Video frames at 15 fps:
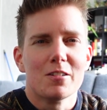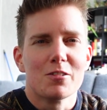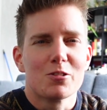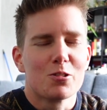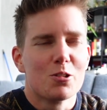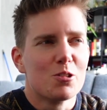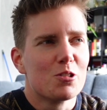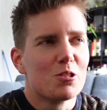
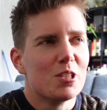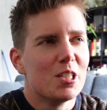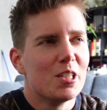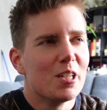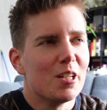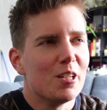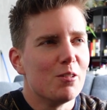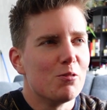
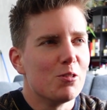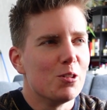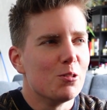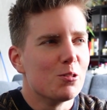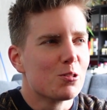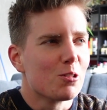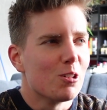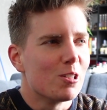surgery and if
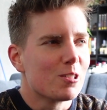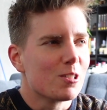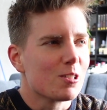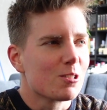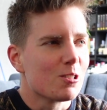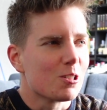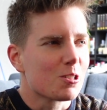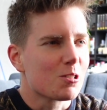you start
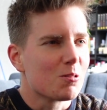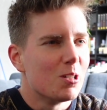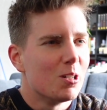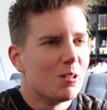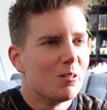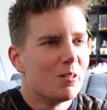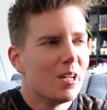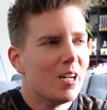
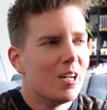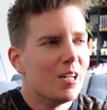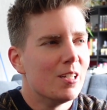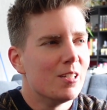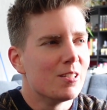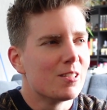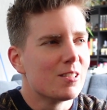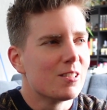testosterone
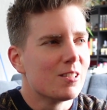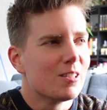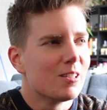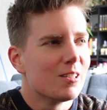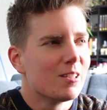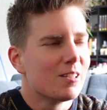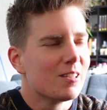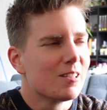and
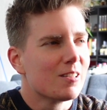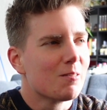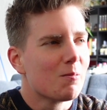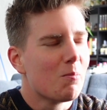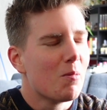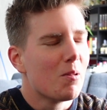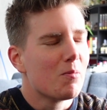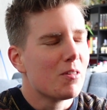
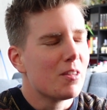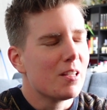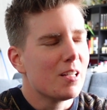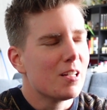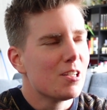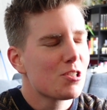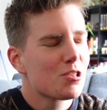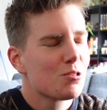
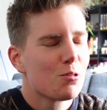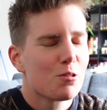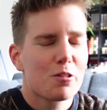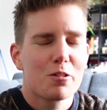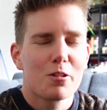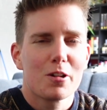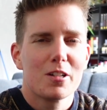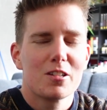the initial
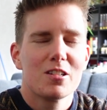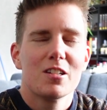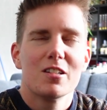thought is